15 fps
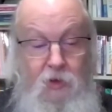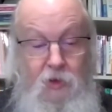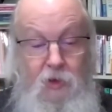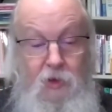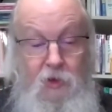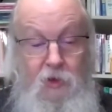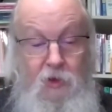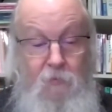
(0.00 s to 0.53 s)

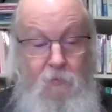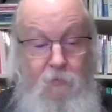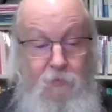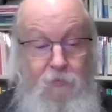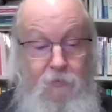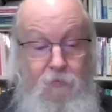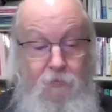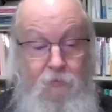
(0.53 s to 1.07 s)
Um,
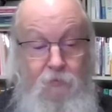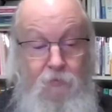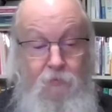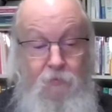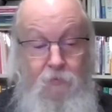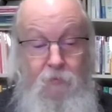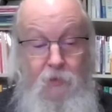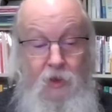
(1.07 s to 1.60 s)

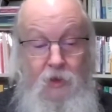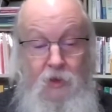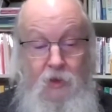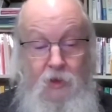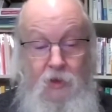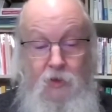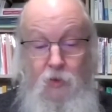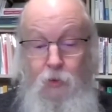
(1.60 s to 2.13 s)

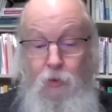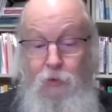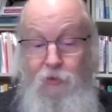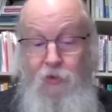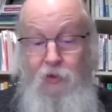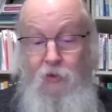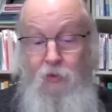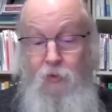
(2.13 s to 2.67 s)
and
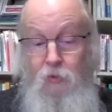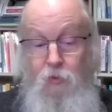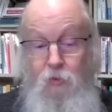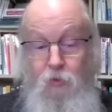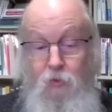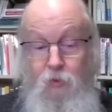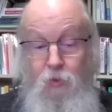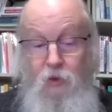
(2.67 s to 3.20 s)

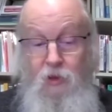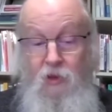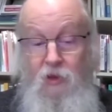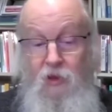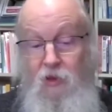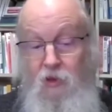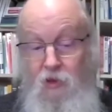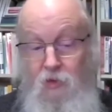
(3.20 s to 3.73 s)
also
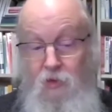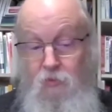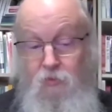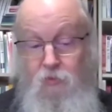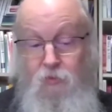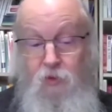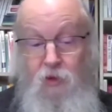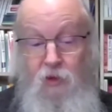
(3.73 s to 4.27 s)
we
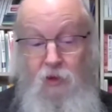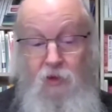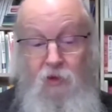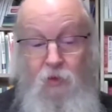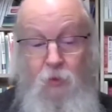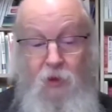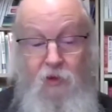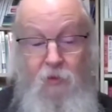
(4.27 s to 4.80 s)

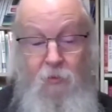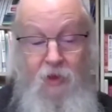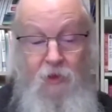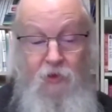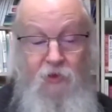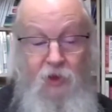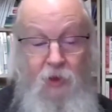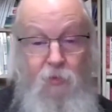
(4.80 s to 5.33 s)
inquire about
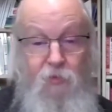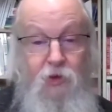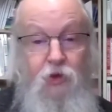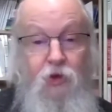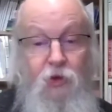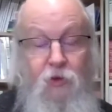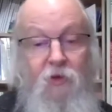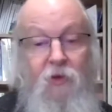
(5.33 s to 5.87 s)
cyber
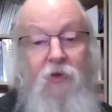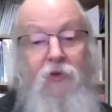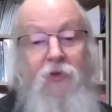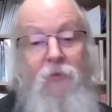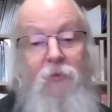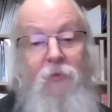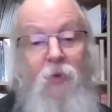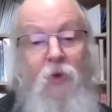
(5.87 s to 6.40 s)

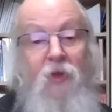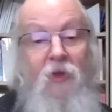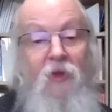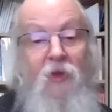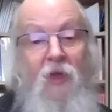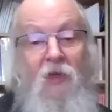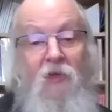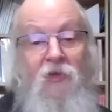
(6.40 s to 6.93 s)
insurance, whether
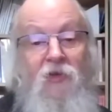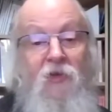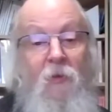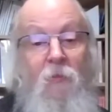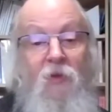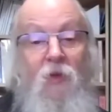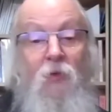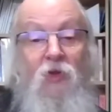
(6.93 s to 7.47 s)
that's
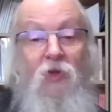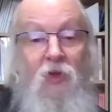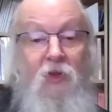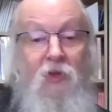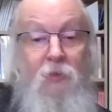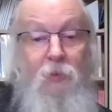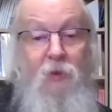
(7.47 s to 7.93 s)
something which has